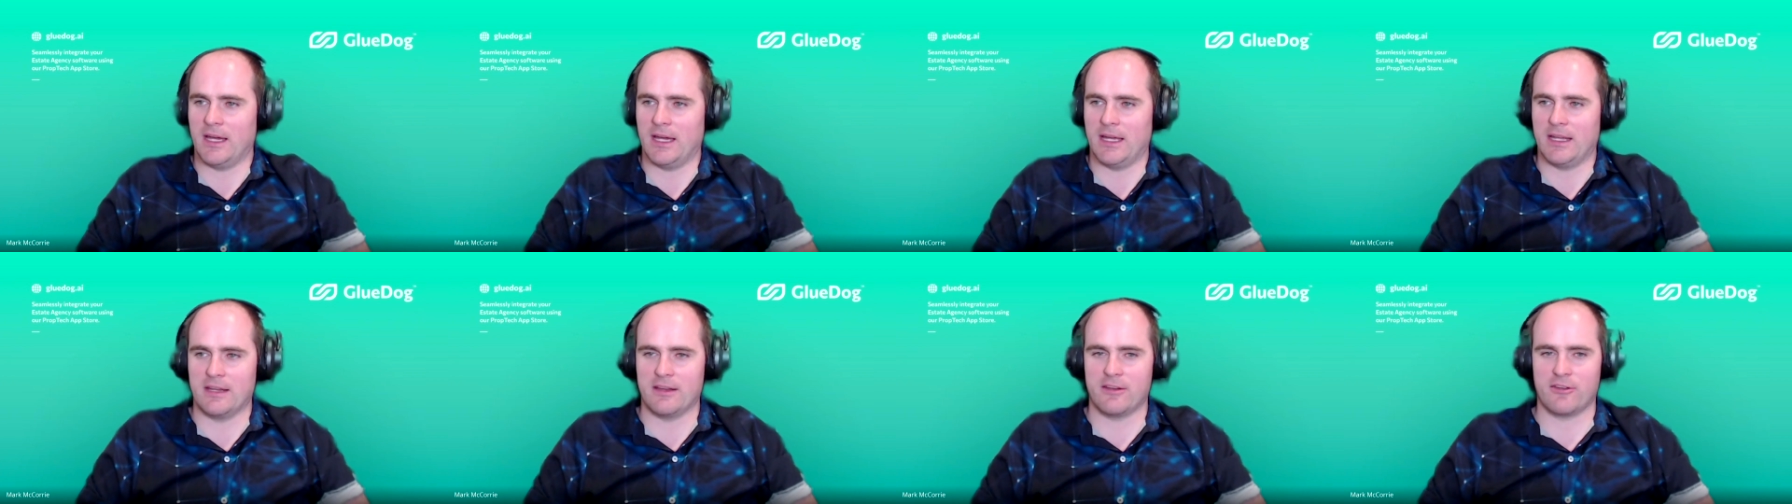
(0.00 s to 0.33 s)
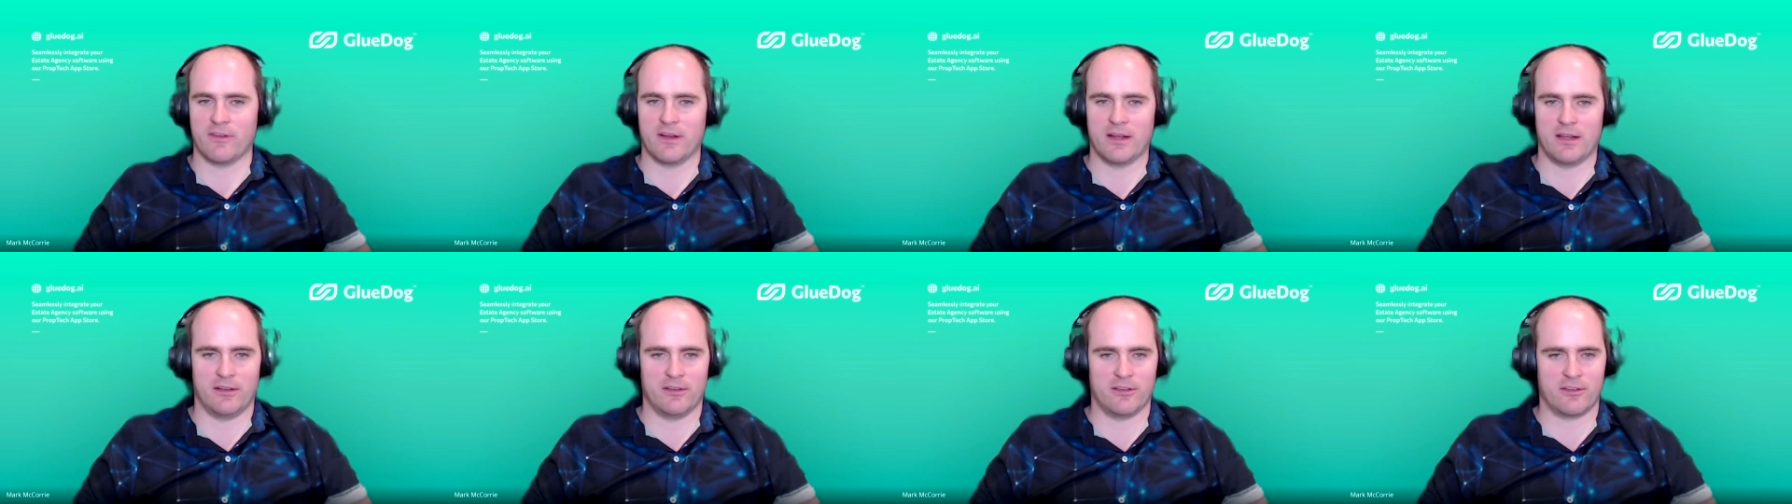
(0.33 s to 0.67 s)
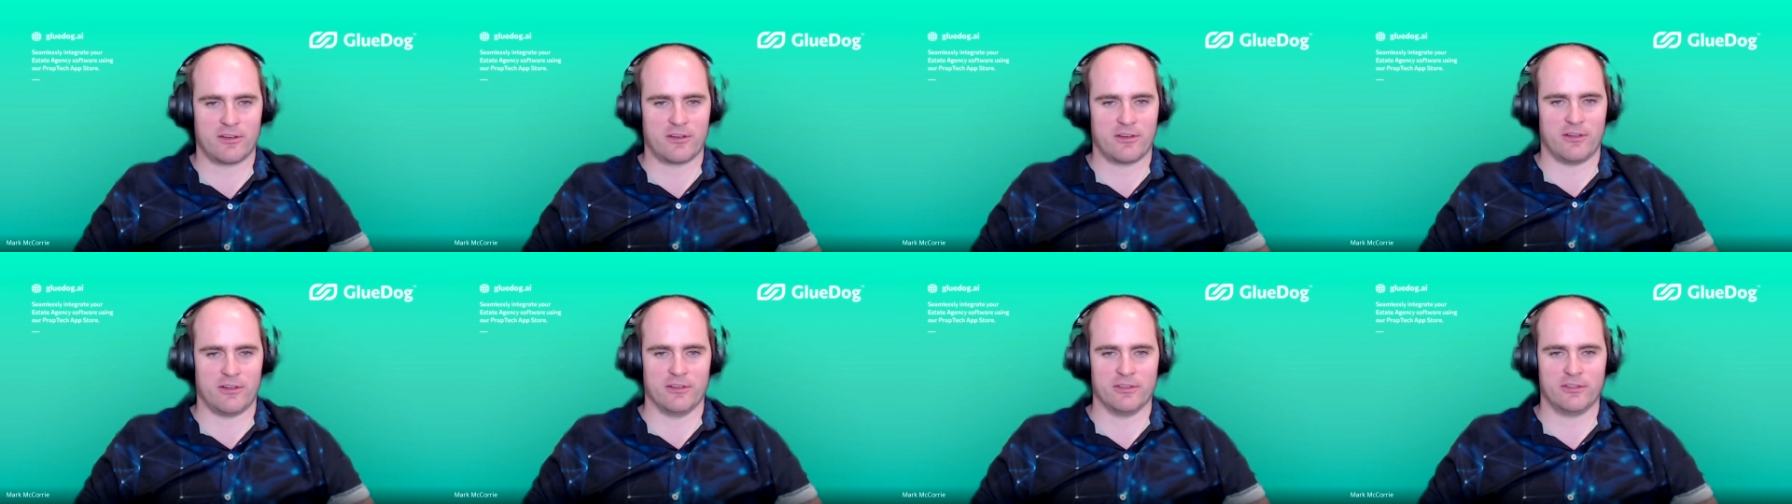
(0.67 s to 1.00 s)
£8
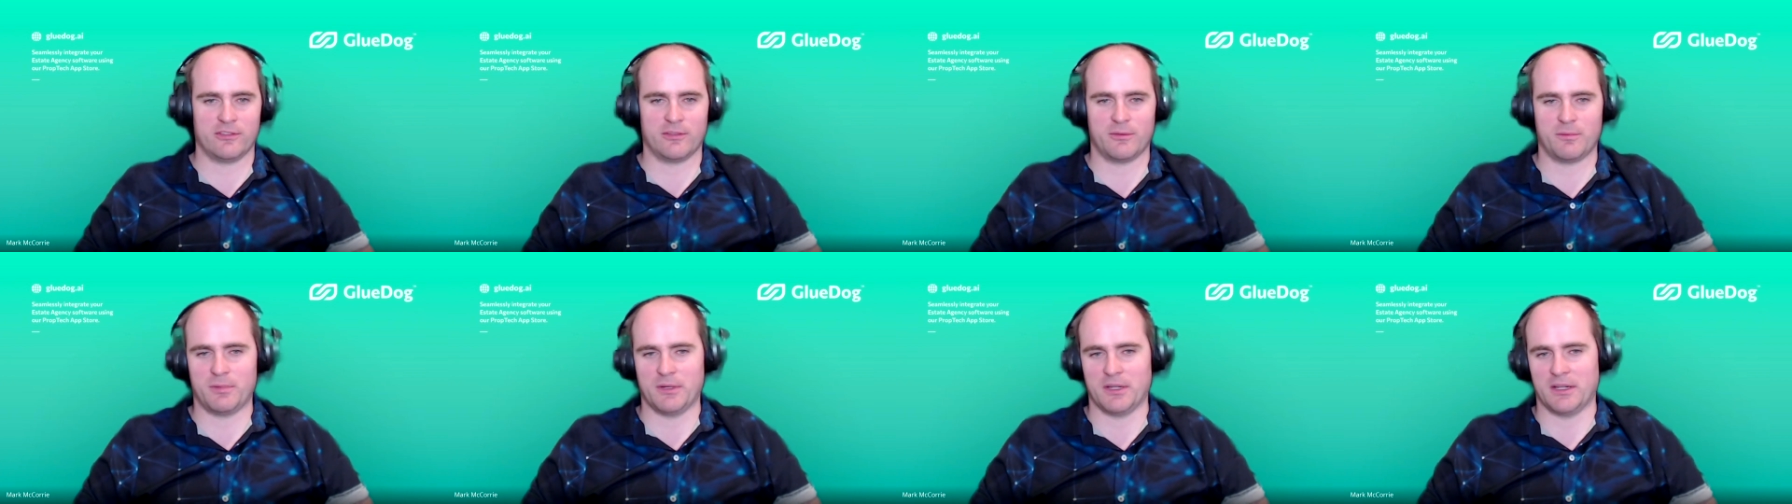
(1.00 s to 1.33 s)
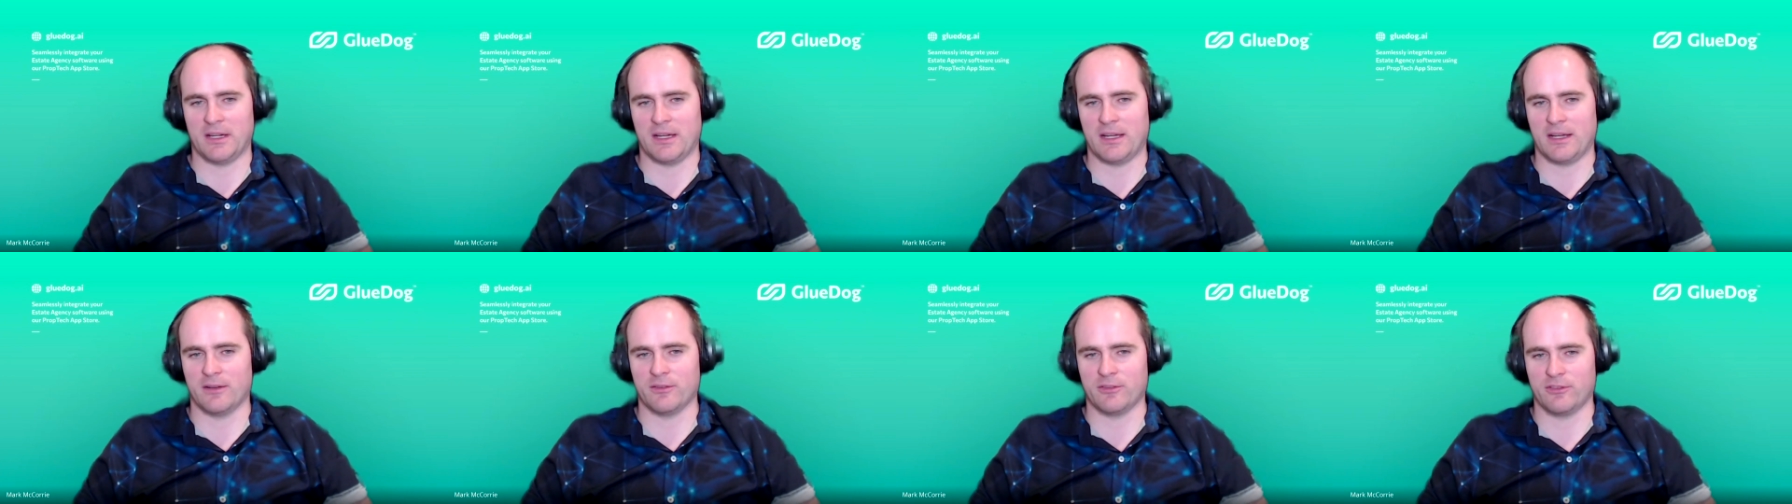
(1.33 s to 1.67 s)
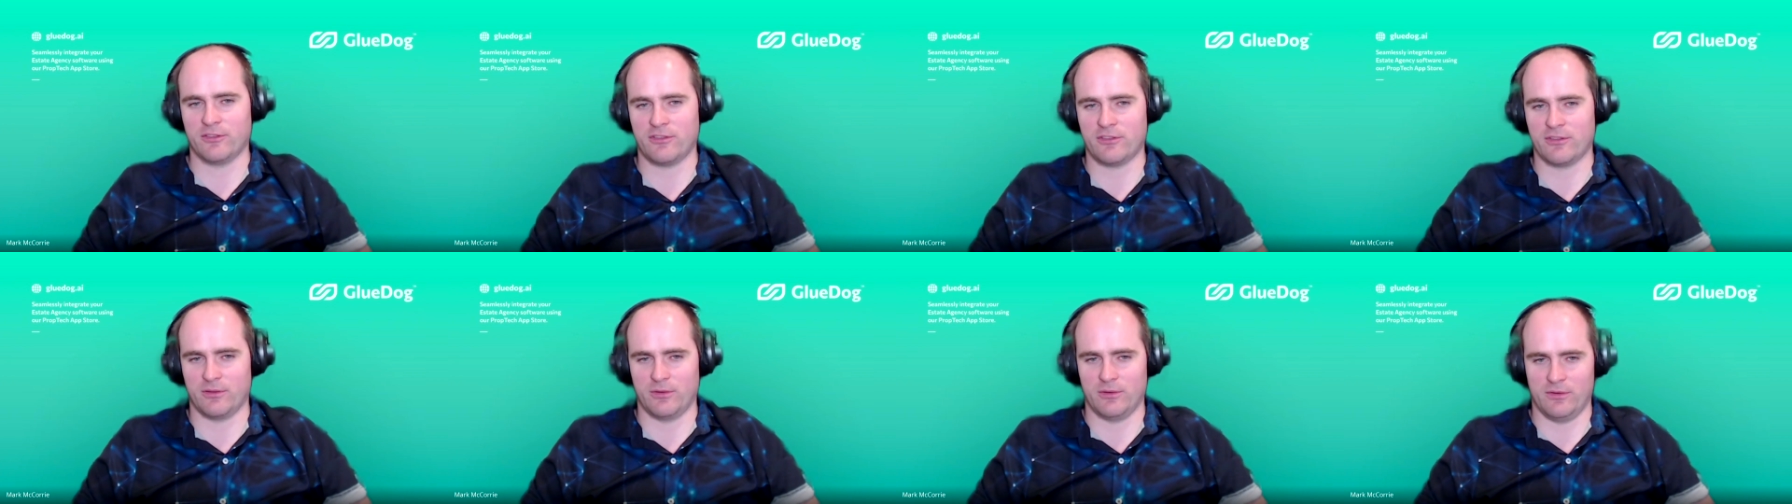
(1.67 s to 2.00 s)
grand cost per
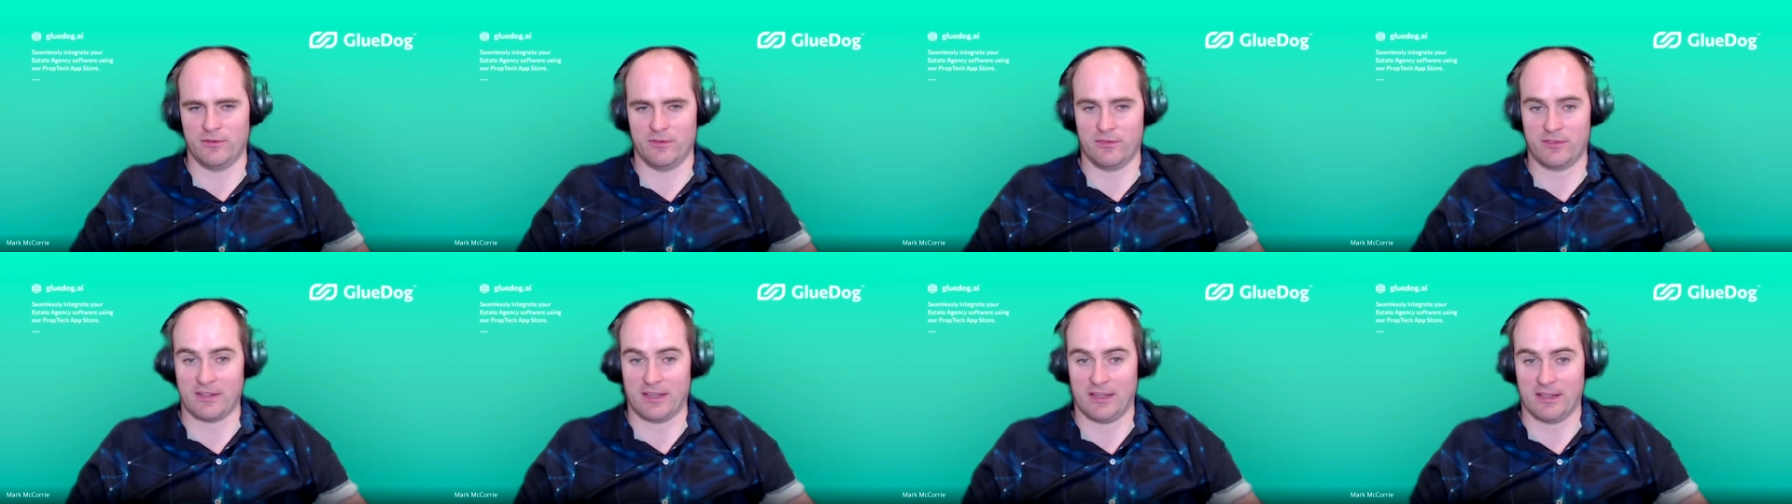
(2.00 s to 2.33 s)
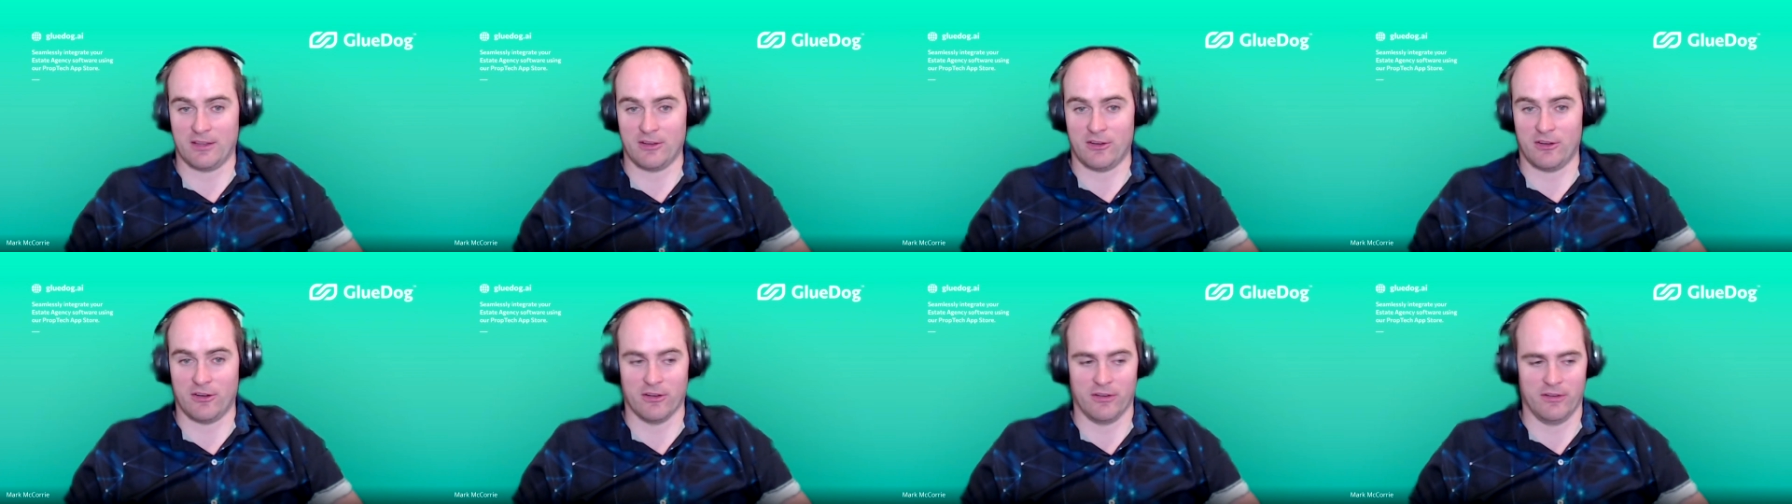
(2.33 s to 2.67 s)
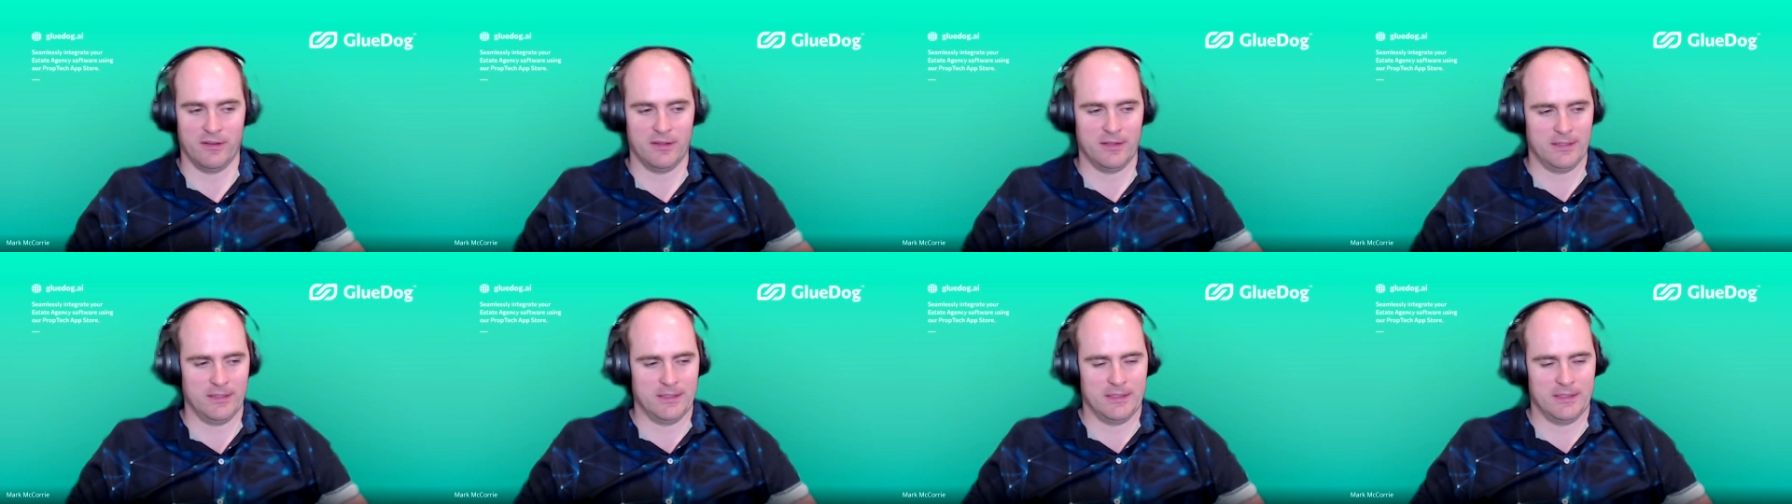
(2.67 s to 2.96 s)
house to take on.